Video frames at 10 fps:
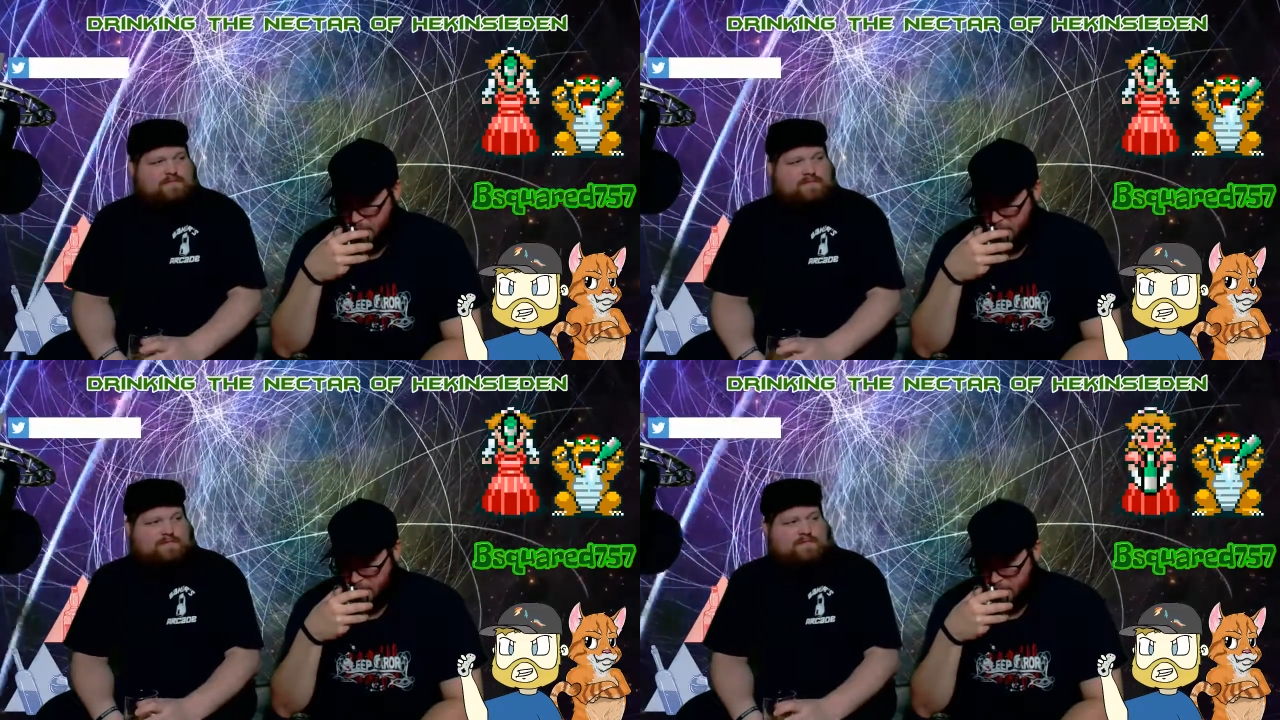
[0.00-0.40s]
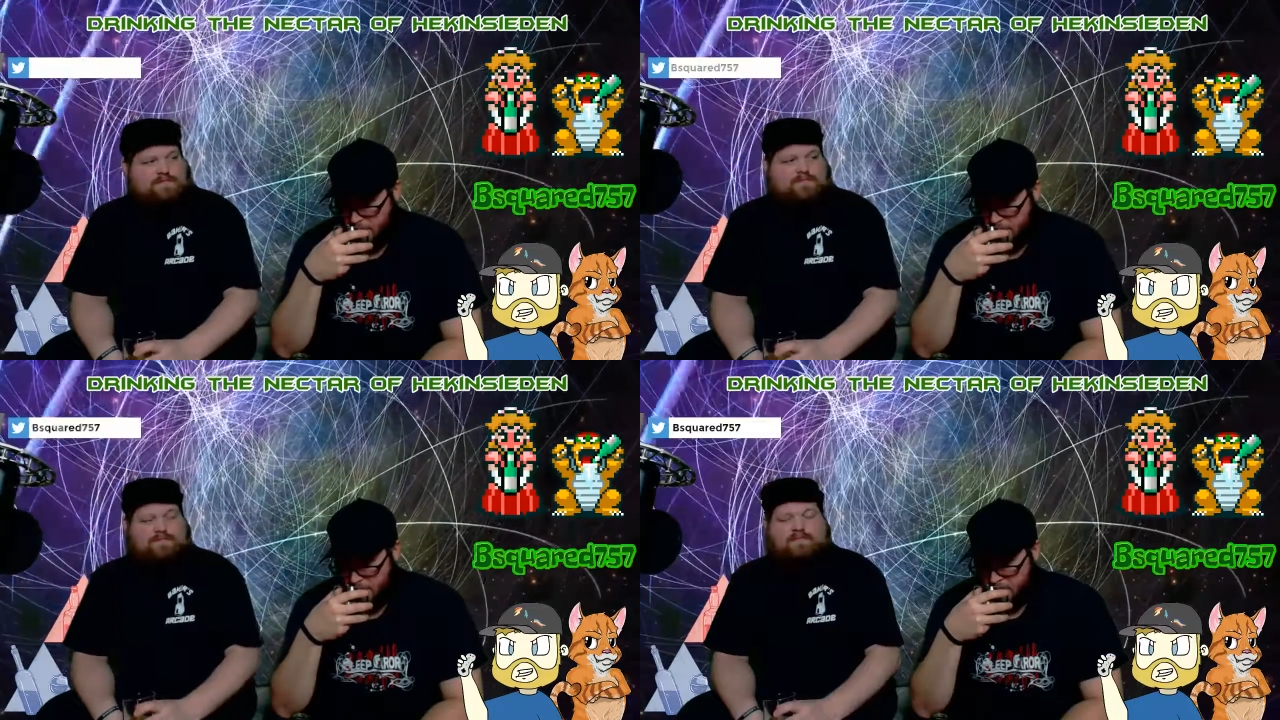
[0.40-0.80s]

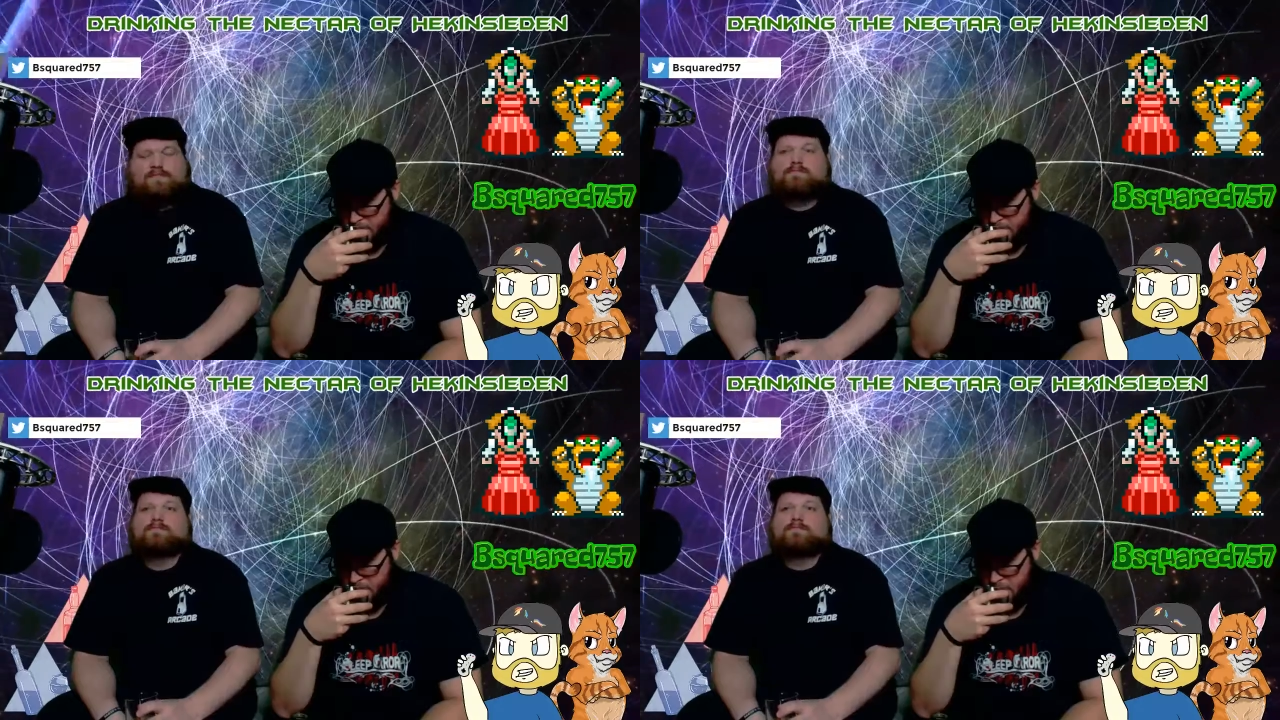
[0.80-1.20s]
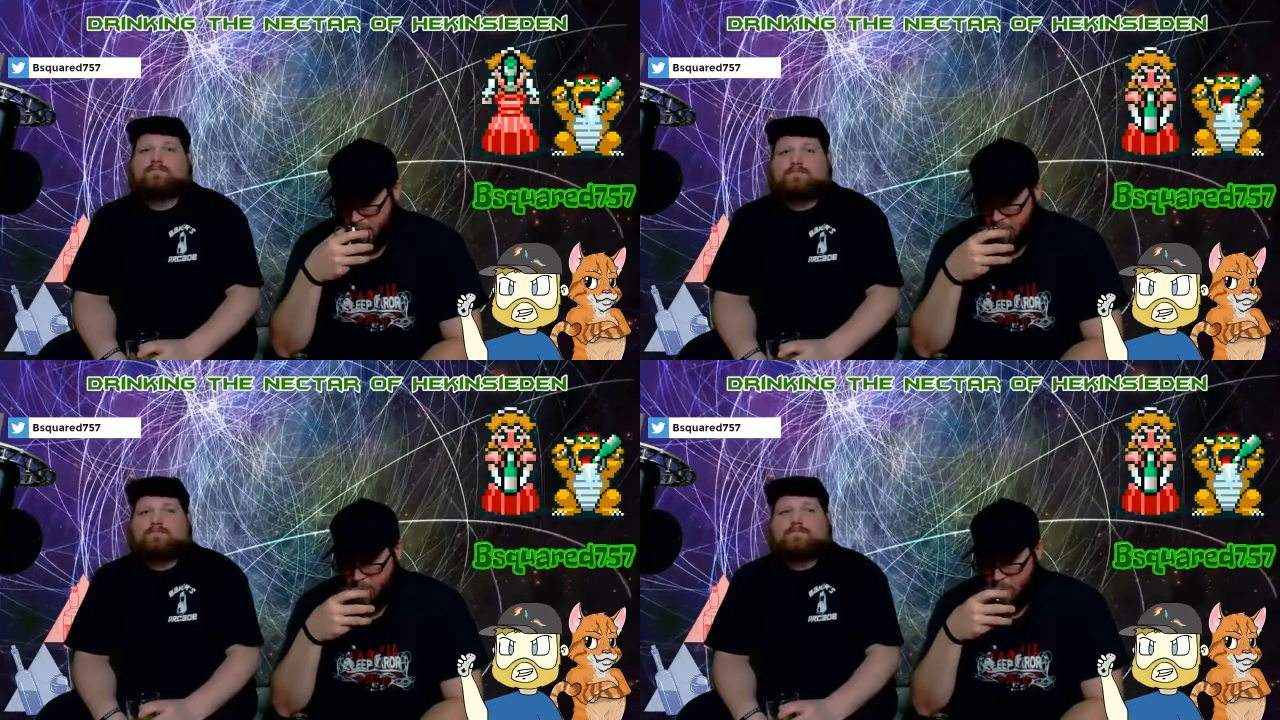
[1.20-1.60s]

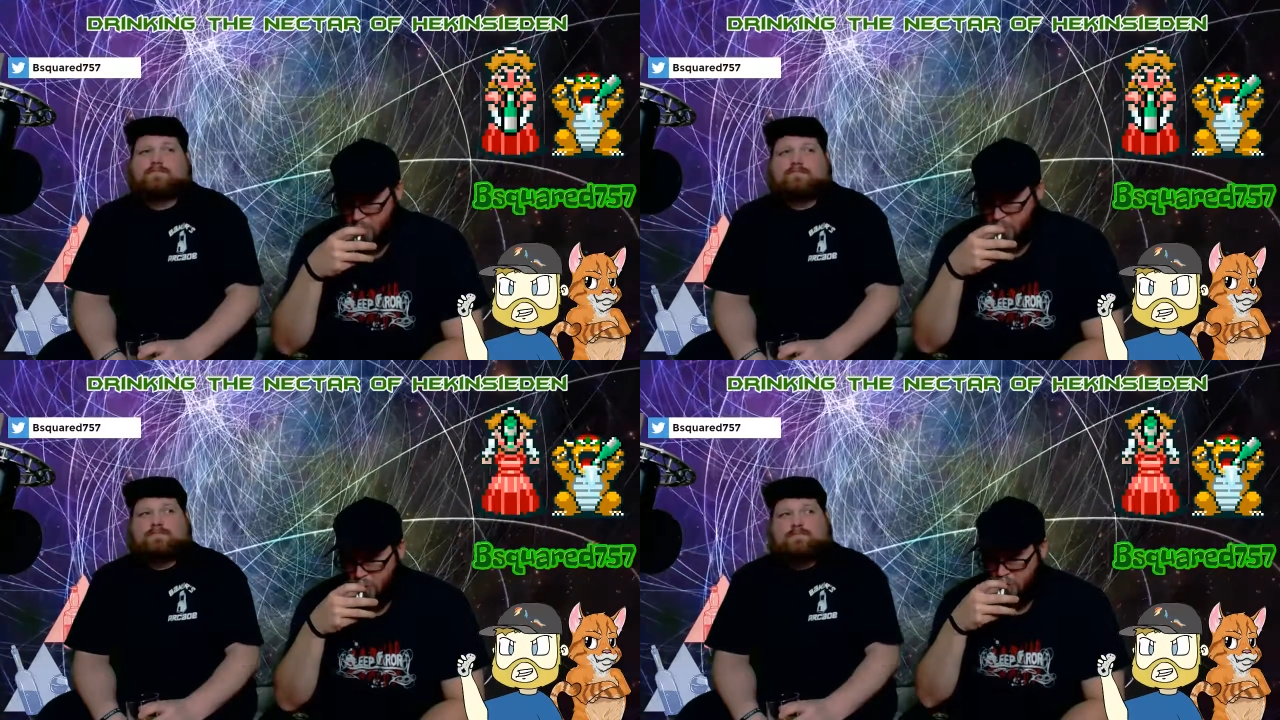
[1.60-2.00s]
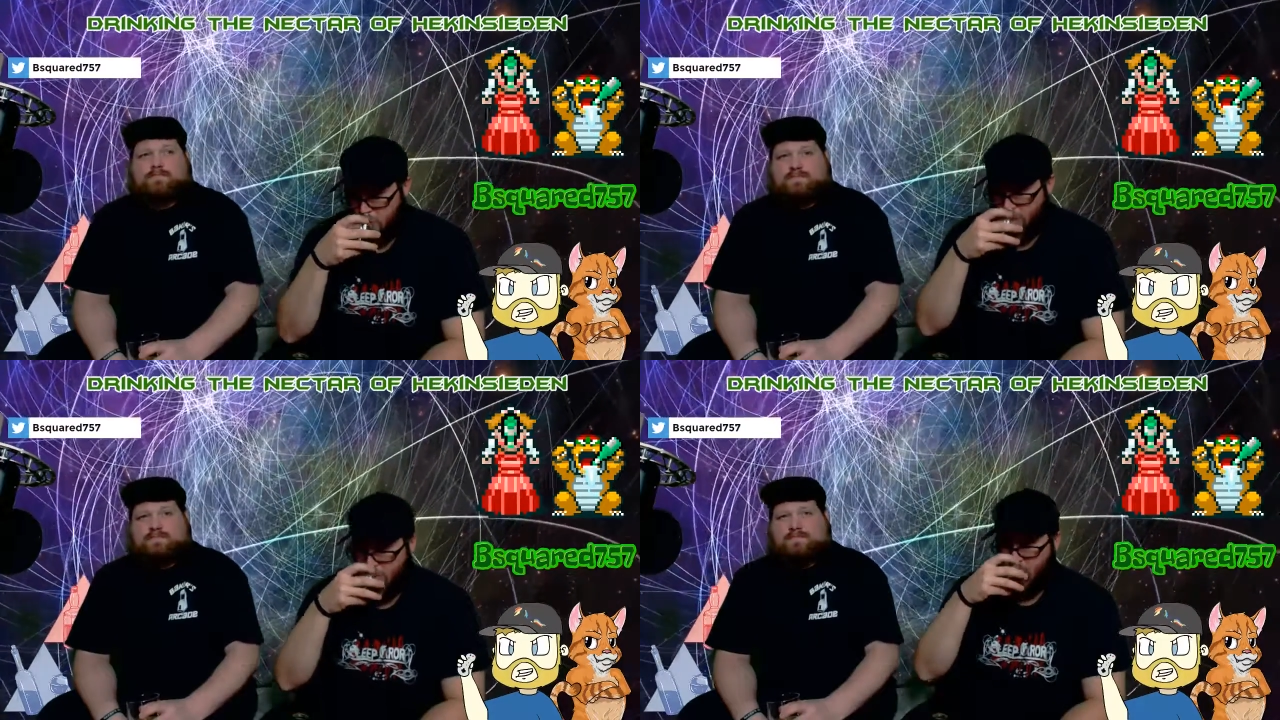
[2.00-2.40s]

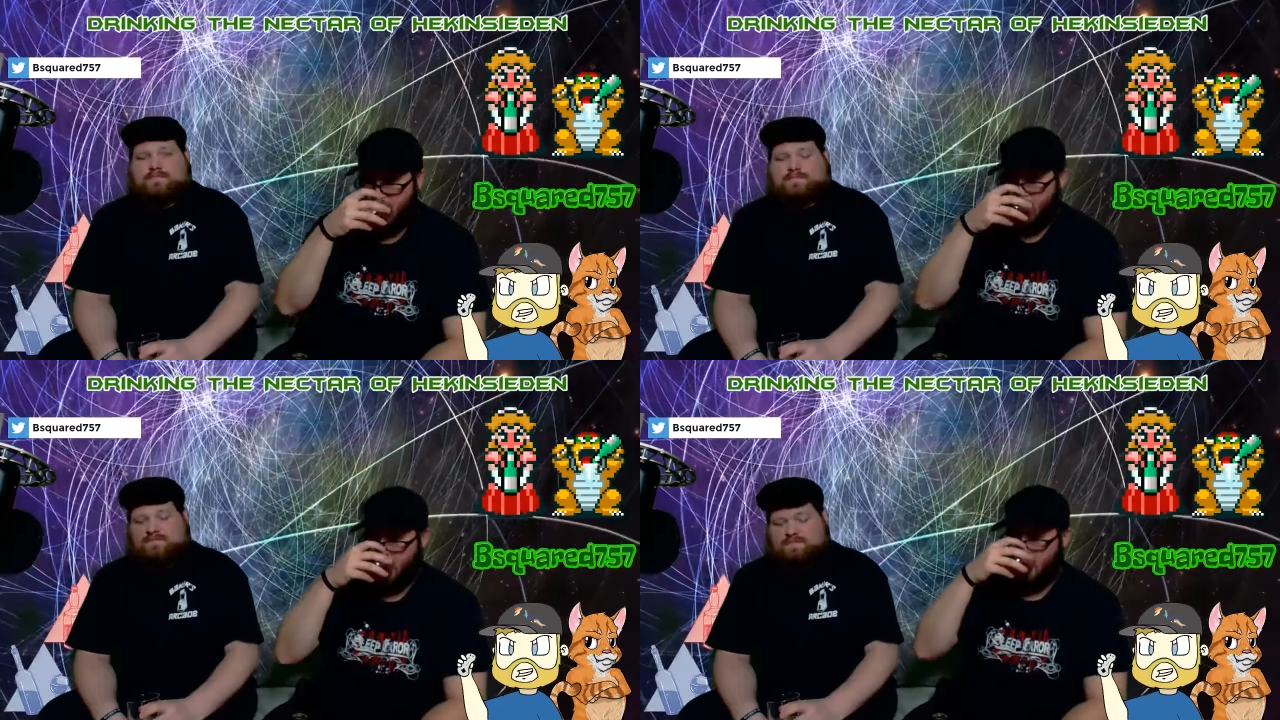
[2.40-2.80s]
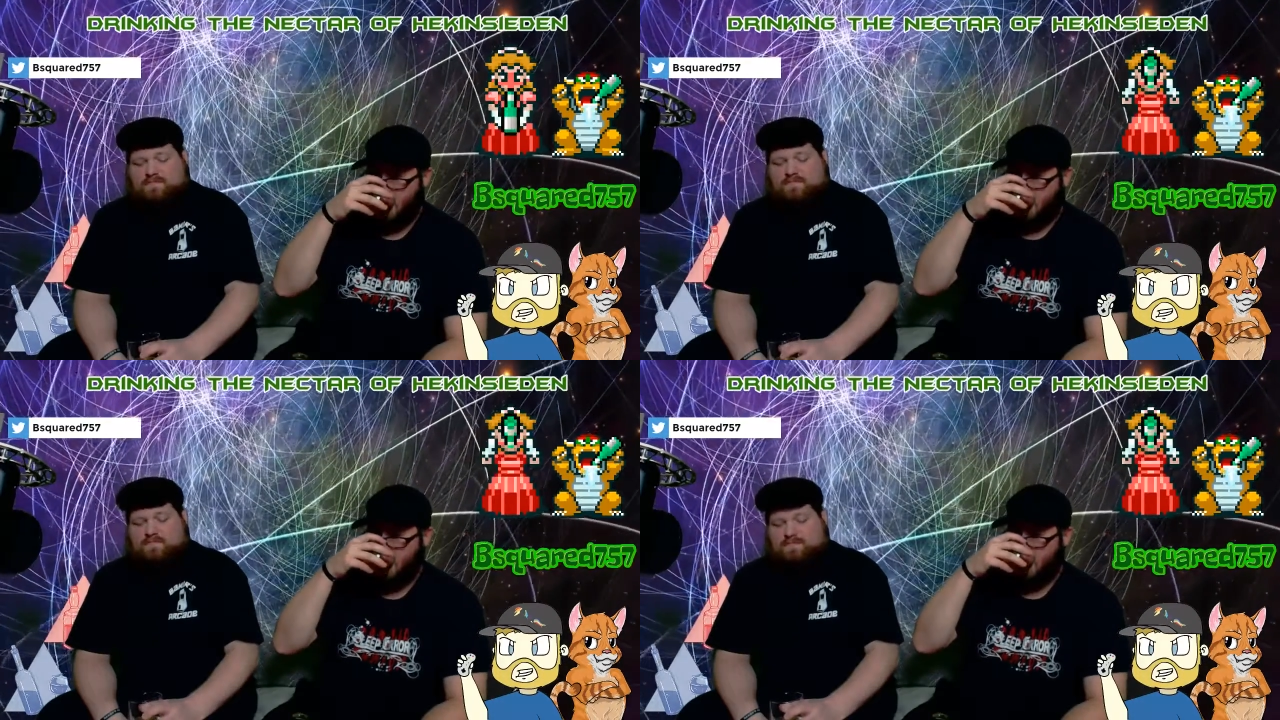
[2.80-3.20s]

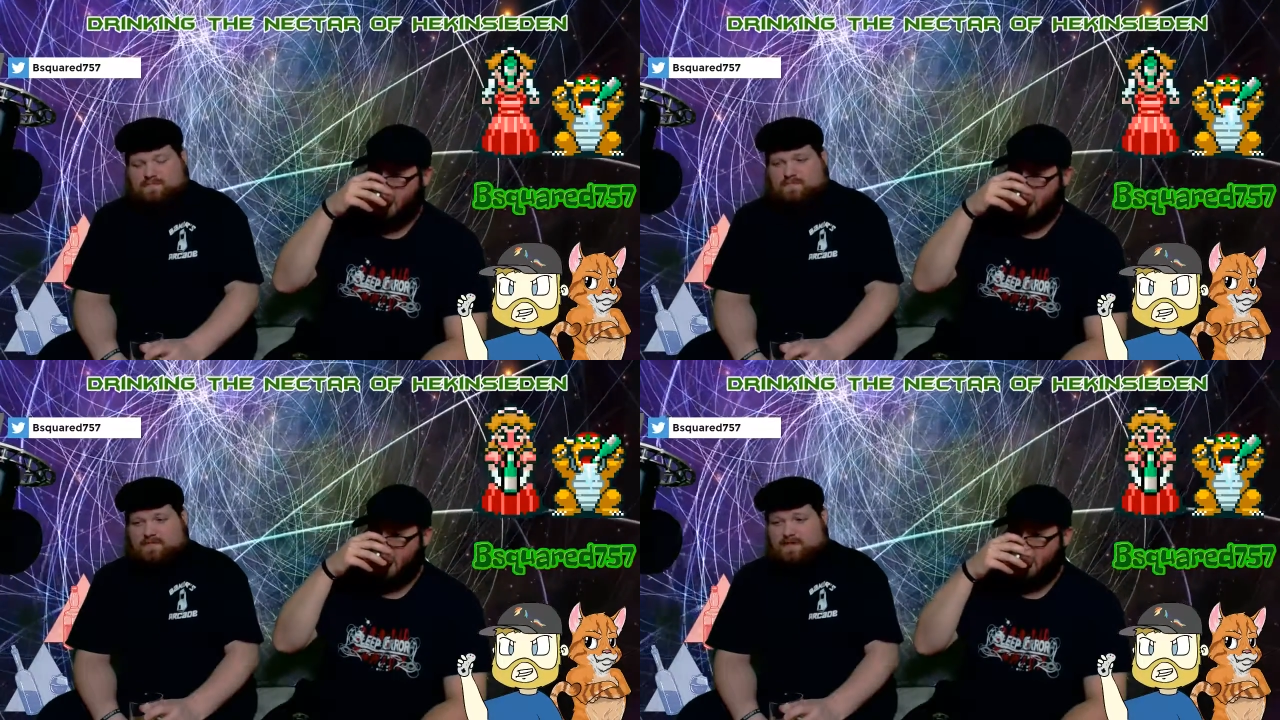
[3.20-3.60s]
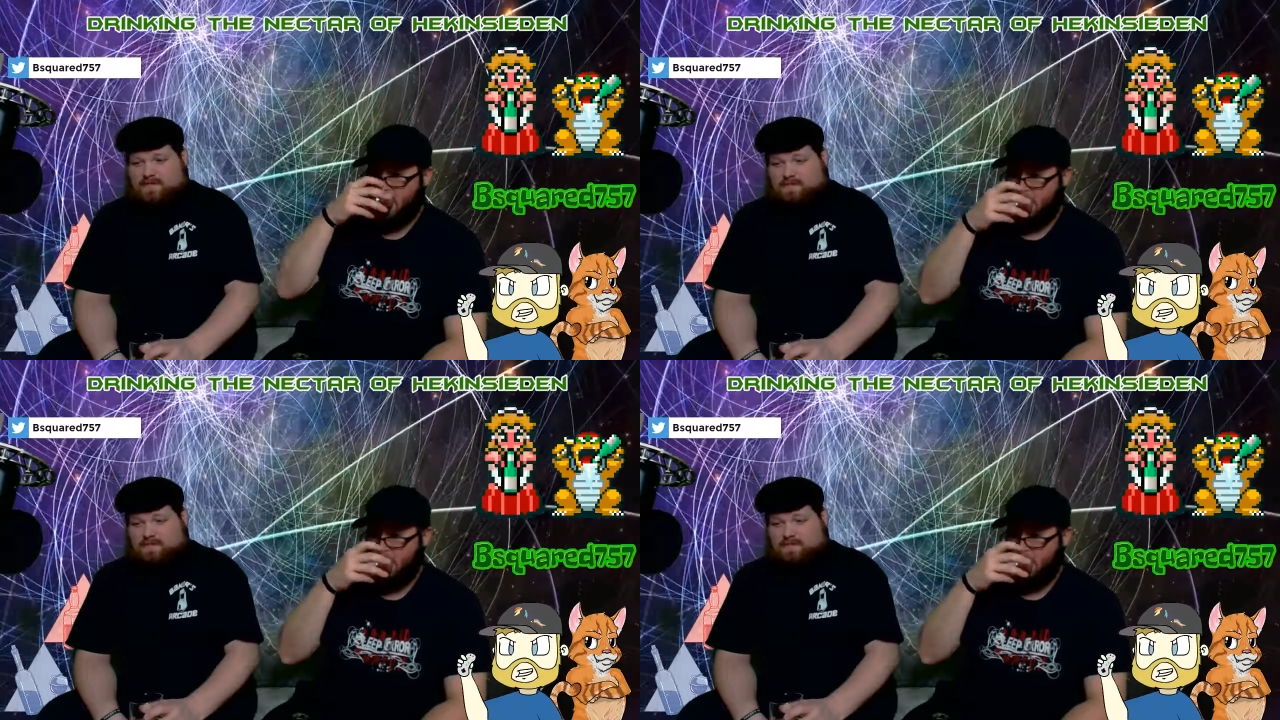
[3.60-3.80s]
[no speech]